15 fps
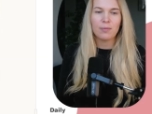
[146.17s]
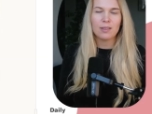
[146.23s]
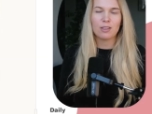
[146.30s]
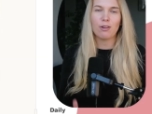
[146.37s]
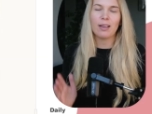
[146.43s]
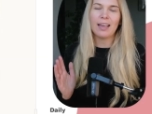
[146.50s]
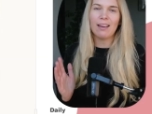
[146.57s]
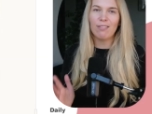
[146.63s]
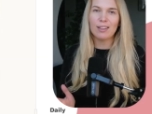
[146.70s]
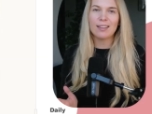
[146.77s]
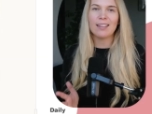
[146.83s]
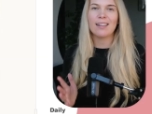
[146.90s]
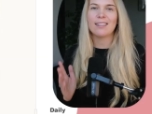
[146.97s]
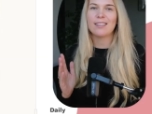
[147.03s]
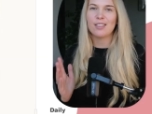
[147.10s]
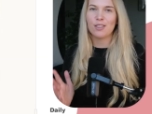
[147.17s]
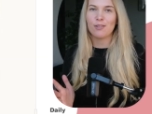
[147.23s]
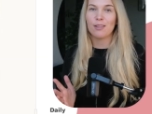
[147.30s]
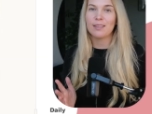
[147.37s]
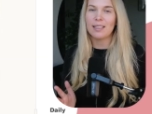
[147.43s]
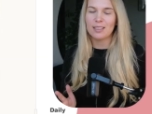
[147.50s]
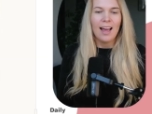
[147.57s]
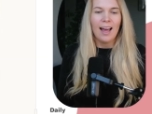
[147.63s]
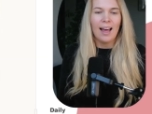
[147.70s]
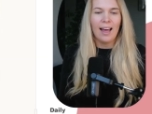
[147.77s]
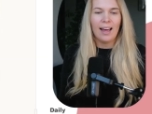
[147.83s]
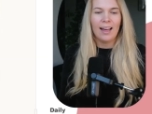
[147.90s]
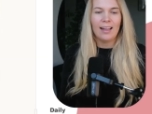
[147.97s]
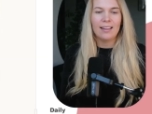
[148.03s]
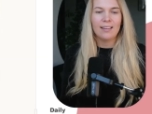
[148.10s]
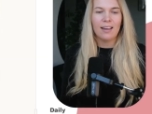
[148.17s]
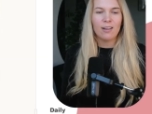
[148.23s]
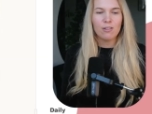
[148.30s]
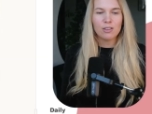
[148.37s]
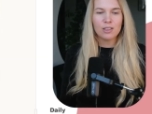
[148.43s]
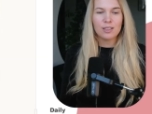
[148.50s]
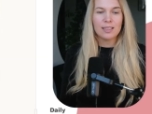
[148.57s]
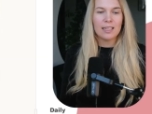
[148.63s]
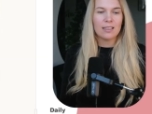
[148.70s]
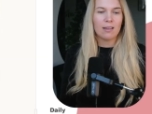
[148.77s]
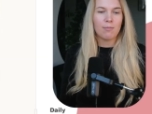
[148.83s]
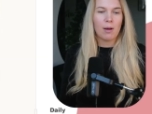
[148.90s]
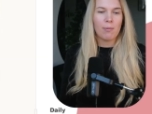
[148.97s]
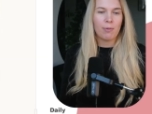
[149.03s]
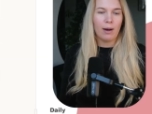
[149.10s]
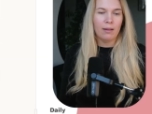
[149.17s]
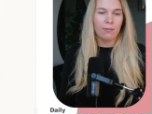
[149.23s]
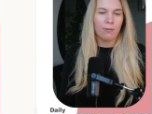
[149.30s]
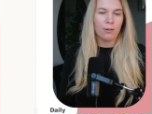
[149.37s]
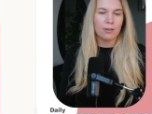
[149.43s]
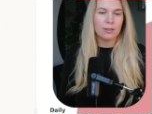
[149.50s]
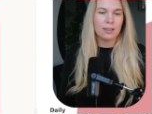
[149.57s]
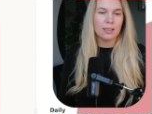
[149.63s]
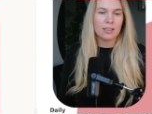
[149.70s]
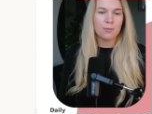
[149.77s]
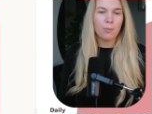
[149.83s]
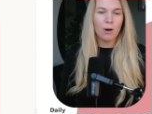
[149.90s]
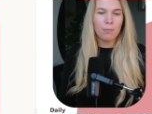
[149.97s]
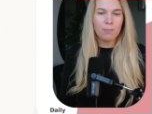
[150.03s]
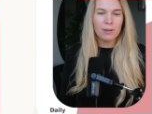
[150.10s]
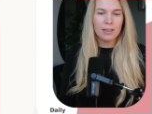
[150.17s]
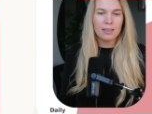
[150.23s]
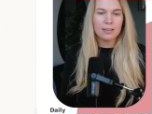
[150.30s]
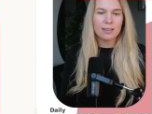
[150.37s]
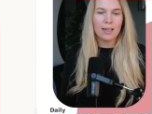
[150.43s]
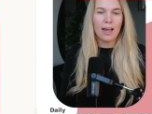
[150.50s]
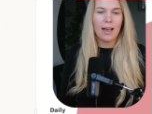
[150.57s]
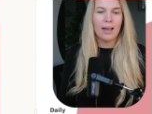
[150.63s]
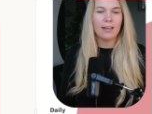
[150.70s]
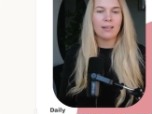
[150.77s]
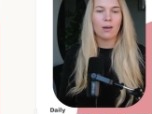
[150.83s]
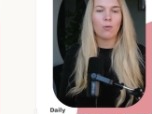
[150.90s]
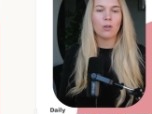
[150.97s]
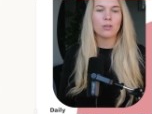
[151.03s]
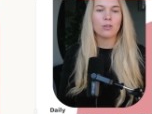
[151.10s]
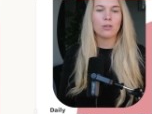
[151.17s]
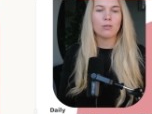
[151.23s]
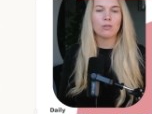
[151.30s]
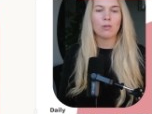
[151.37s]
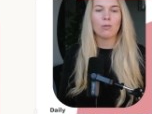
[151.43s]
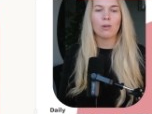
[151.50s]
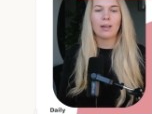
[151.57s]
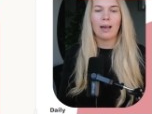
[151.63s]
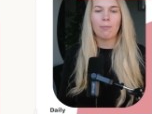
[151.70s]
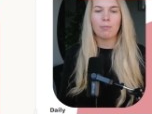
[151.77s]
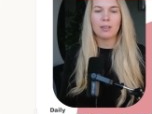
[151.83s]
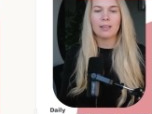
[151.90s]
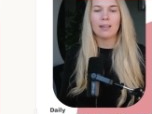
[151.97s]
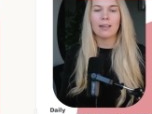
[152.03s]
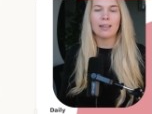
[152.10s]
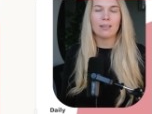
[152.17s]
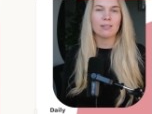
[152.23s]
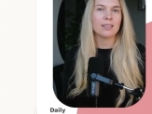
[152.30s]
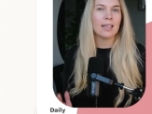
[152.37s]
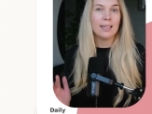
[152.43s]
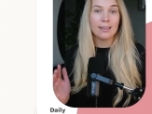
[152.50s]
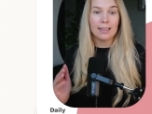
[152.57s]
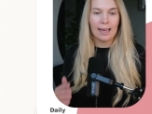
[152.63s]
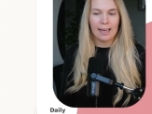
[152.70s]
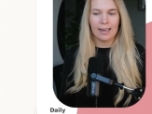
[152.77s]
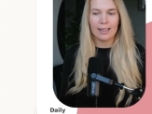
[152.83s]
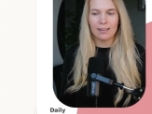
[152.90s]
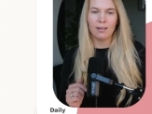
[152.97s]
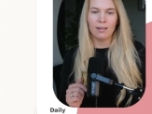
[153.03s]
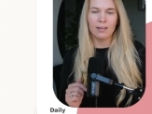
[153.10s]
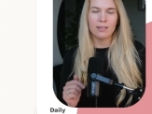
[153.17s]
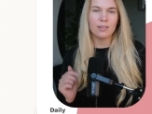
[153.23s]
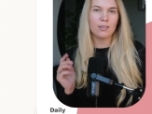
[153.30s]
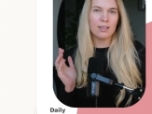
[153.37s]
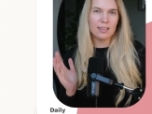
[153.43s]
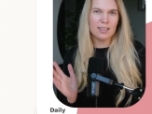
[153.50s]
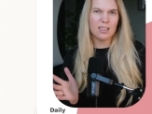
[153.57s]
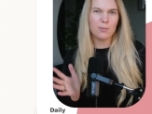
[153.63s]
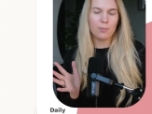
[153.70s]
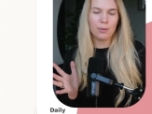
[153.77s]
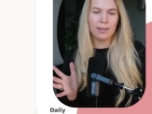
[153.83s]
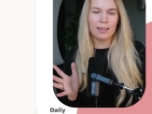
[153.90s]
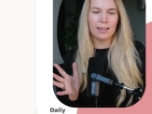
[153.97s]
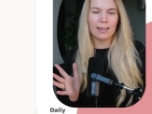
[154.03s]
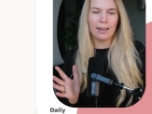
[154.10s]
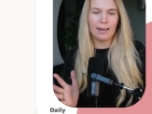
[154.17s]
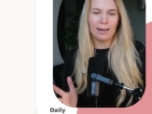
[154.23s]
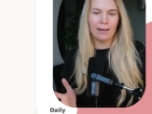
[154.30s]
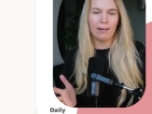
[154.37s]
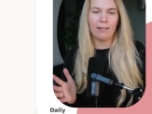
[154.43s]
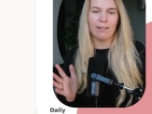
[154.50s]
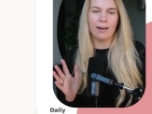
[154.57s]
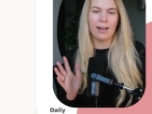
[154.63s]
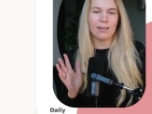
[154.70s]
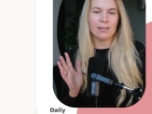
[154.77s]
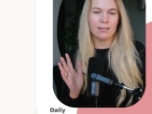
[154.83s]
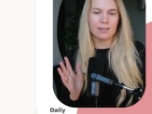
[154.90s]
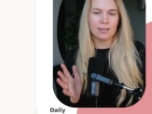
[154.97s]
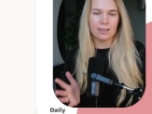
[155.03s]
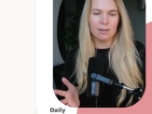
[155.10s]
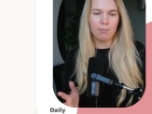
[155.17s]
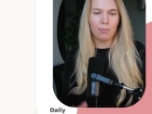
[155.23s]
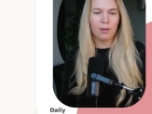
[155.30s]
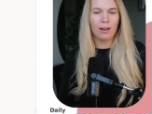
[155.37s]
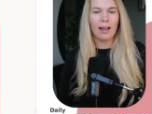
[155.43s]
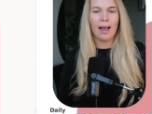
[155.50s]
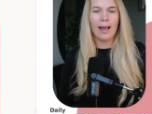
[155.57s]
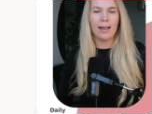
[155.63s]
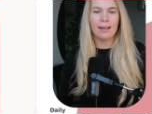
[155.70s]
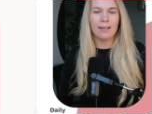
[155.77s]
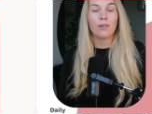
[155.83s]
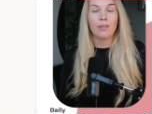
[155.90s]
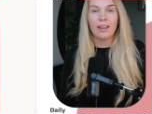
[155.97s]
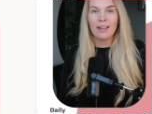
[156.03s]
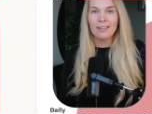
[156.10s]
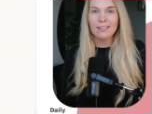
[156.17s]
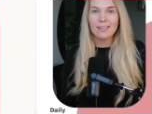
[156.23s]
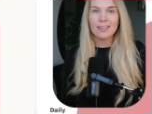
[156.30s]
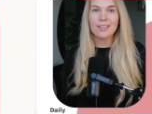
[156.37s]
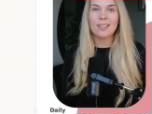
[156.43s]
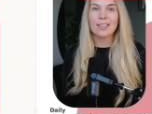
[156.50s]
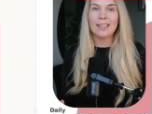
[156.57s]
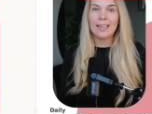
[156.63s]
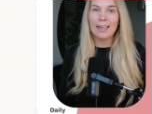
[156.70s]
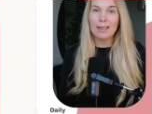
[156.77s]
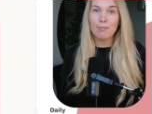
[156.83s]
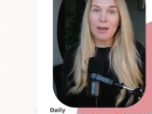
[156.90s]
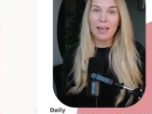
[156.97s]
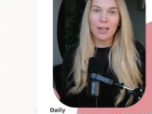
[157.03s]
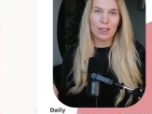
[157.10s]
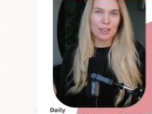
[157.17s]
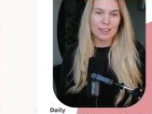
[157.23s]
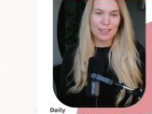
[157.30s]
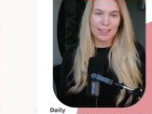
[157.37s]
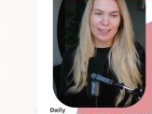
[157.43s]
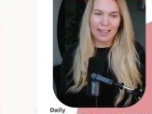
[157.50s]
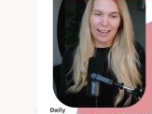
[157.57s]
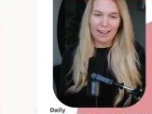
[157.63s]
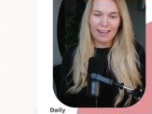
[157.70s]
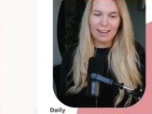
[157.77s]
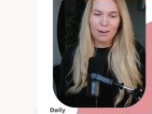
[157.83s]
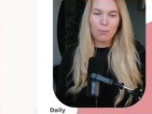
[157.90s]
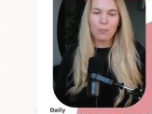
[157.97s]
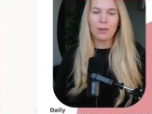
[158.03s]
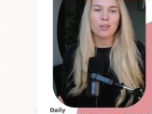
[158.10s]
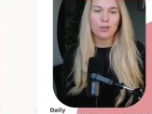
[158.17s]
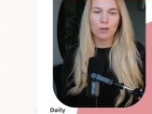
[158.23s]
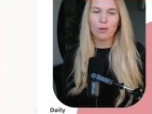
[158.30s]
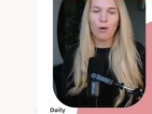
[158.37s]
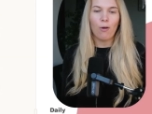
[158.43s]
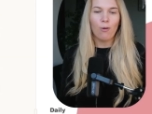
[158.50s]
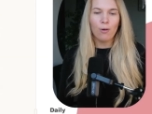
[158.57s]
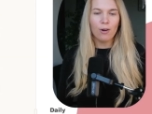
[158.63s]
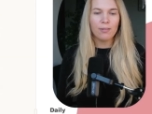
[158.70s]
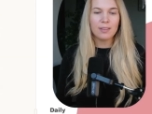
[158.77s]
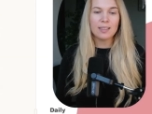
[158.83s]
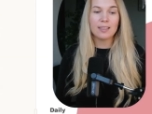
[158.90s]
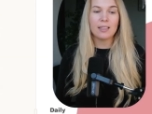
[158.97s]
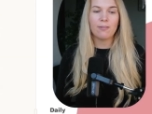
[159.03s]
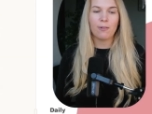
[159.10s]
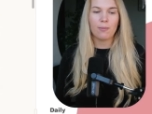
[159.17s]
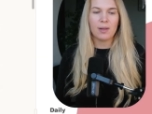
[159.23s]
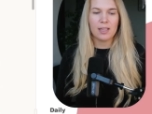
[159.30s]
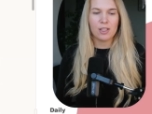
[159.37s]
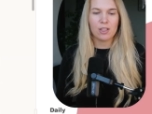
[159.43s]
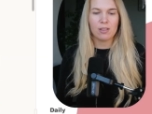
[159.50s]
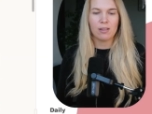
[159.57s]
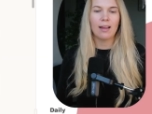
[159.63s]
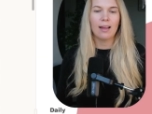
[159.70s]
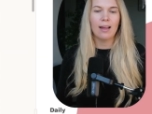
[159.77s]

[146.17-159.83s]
so I gave it an additional test. And I also said that my brand font is Poppins and I want to use all capital letters in the headings. So this is pretty clear and simple. And then the skill maker skill took all of this information